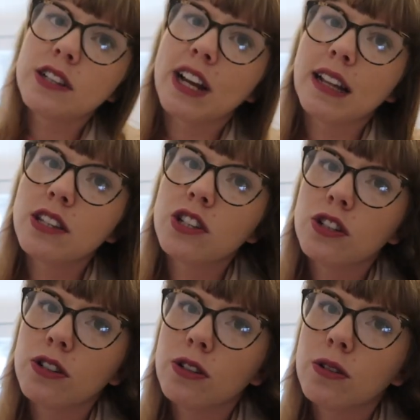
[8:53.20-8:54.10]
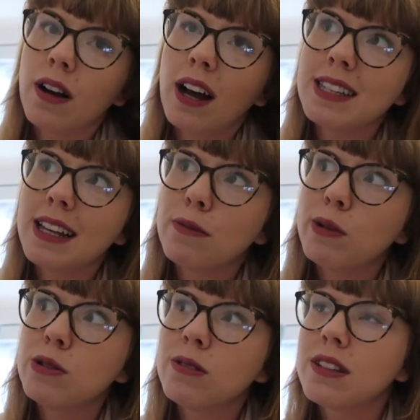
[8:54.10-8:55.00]
the chance to, I
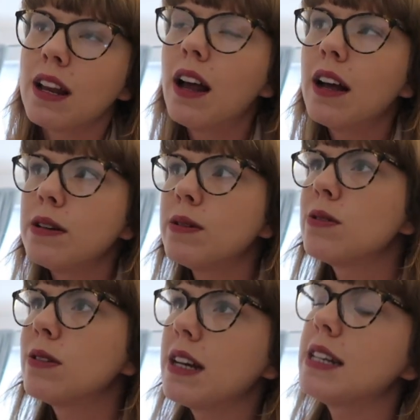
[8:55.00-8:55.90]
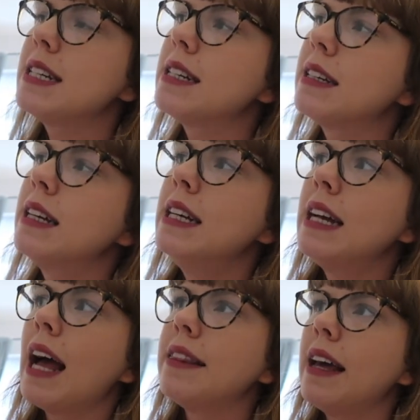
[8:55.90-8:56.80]
said which ones I liked, which ones I didn't.
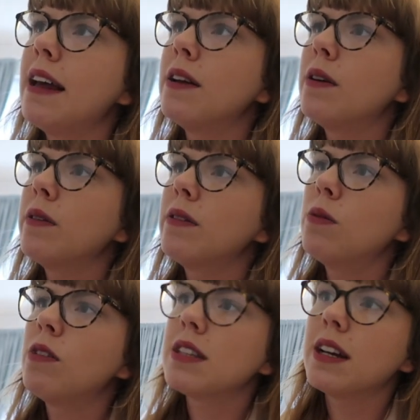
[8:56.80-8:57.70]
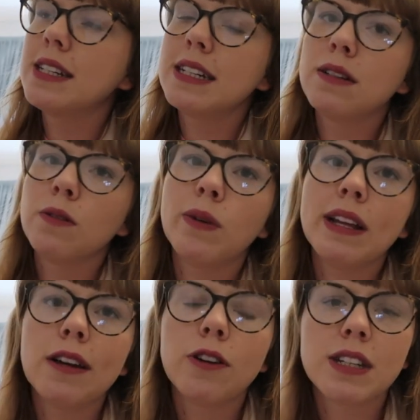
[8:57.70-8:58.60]
And then the ones that I didn't,
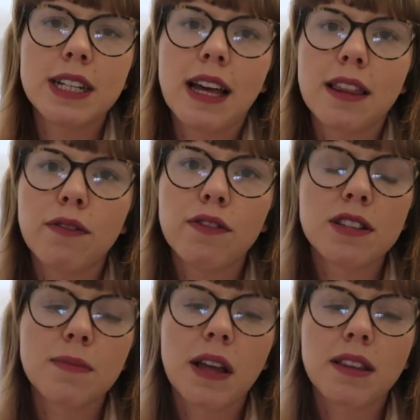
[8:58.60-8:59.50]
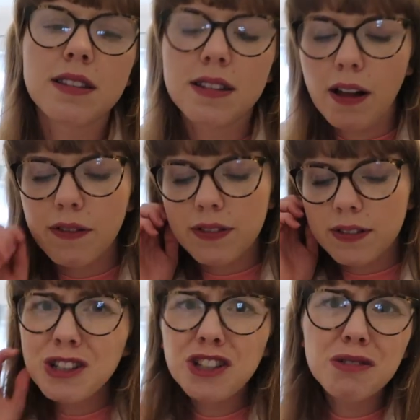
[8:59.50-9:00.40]
we looked together for some other
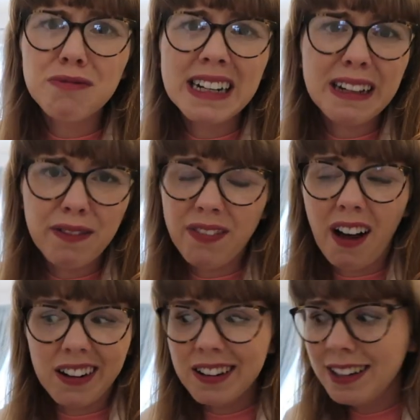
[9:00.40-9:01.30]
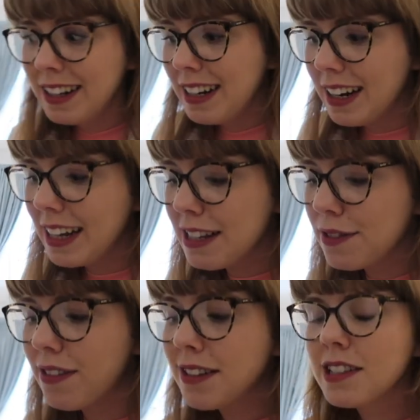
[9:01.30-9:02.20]
stuff. It's just really fun. Like,
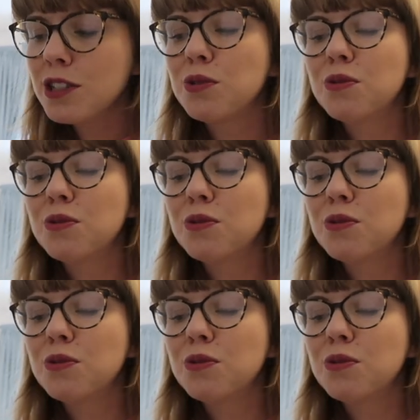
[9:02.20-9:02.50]
it's fun to